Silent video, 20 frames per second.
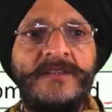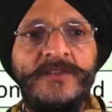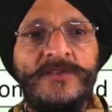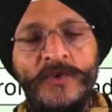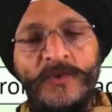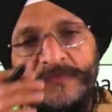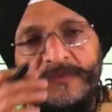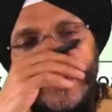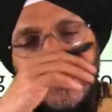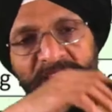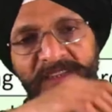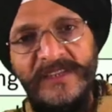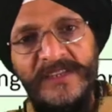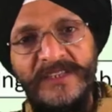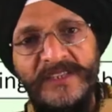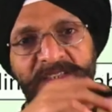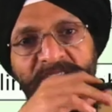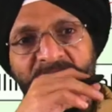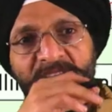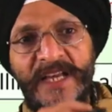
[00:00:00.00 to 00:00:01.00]
So when there
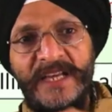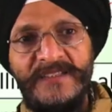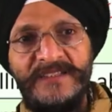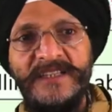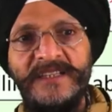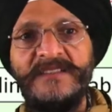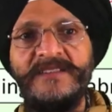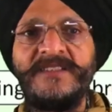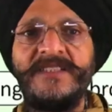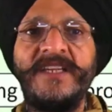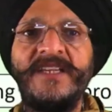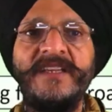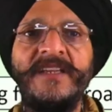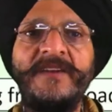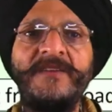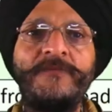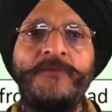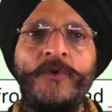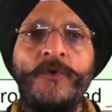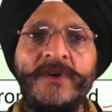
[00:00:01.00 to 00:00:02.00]
is asset sale
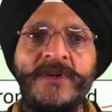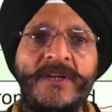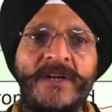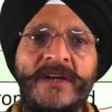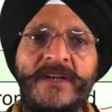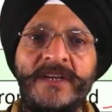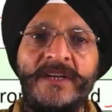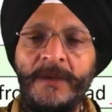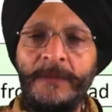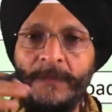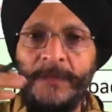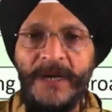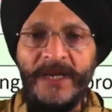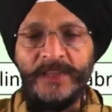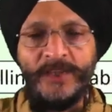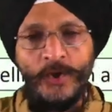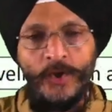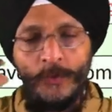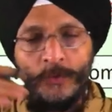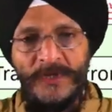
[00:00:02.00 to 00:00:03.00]
in foreign country by
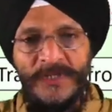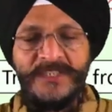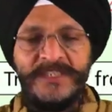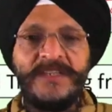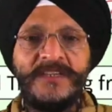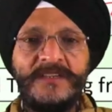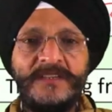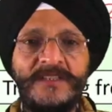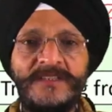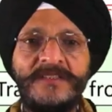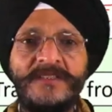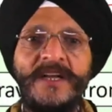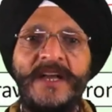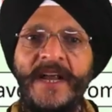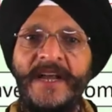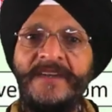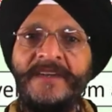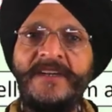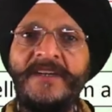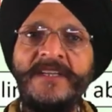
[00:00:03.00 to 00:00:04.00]
the domestic
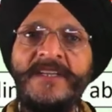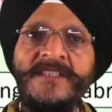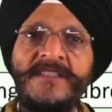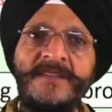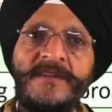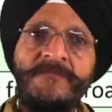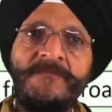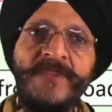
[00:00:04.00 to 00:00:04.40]
entities,